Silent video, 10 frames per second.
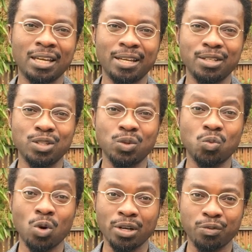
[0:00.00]
and do
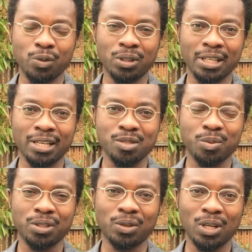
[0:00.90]
wonderful things
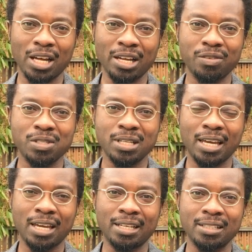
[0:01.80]
with your lives
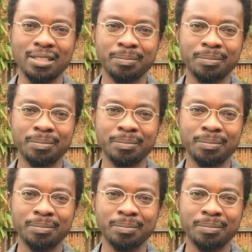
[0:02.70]
and